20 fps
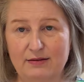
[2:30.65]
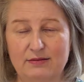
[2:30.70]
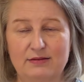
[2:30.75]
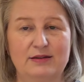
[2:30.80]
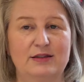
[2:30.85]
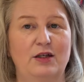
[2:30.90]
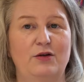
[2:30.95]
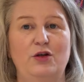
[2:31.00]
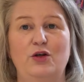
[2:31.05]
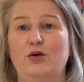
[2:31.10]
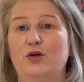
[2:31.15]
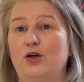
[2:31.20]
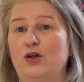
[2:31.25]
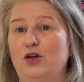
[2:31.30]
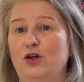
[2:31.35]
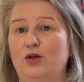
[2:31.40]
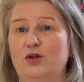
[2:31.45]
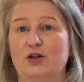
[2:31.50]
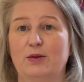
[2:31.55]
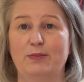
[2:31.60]
So you can
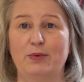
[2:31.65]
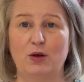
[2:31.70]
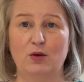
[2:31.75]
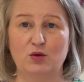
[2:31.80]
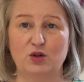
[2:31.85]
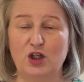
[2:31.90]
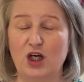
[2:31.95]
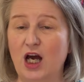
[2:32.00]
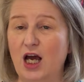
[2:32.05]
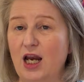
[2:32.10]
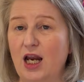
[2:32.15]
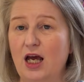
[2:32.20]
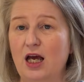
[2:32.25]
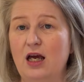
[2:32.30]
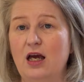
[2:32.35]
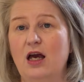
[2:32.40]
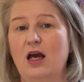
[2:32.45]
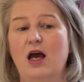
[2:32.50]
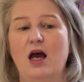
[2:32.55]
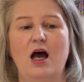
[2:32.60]
use a bold colour,
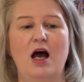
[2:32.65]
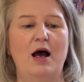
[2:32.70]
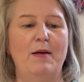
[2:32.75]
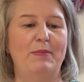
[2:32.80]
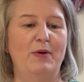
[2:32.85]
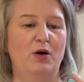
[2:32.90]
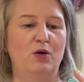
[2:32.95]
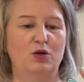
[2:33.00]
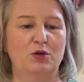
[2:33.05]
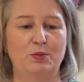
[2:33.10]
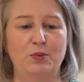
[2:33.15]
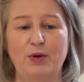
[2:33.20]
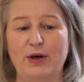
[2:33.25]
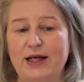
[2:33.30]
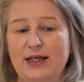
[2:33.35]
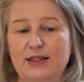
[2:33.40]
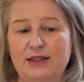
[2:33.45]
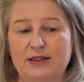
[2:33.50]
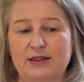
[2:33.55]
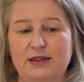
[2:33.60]
a bold
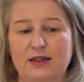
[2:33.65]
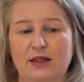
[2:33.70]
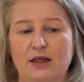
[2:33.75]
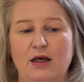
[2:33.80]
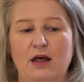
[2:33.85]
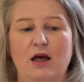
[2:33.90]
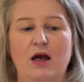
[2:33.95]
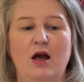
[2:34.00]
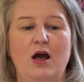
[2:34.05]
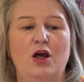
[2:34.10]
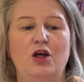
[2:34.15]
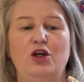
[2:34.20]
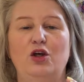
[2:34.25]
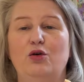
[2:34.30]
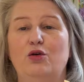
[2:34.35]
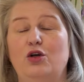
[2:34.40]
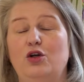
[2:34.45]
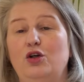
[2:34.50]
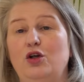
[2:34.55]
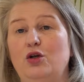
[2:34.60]
print, you
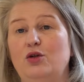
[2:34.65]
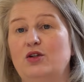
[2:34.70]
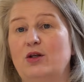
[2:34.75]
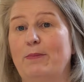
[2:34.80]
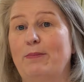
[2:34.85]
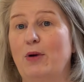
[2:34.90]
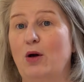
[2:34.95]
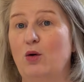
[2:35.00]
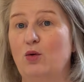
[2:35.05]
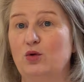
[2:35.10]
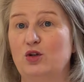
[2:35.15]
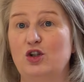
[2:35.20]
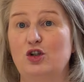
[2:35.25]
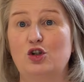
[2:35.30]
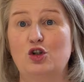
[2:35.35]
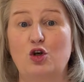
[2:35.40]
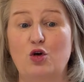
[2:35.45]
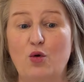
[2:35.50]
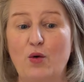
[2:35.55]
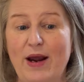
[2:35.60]
can use a bold
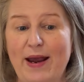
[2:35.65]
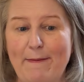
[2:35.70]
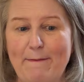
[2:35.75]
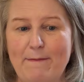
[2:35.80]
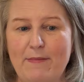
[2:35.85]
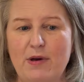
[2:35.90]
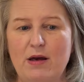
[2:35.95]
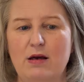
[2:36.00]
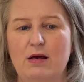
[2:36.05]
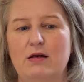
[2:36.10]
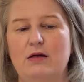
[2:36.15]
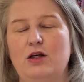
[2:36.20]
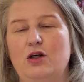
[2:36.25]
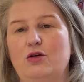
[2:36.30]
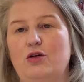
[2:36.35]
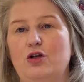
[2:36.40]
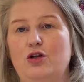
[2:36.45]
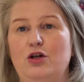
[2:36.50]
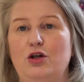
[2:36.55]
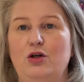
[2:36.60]
trim, you
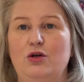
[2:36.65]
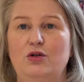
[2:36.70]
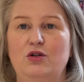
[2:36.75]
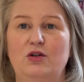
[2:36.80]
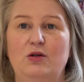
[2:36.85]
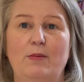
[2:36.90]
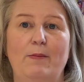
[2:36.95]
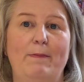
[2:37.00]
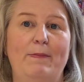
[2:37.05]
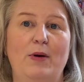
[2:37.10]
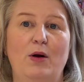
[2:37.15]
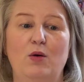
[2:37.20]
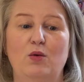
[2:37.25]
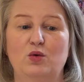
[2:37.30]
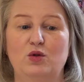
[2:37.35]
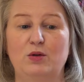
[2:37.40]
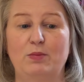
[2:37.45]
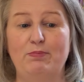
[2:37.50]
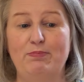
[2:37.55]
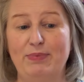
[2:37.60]
can use bold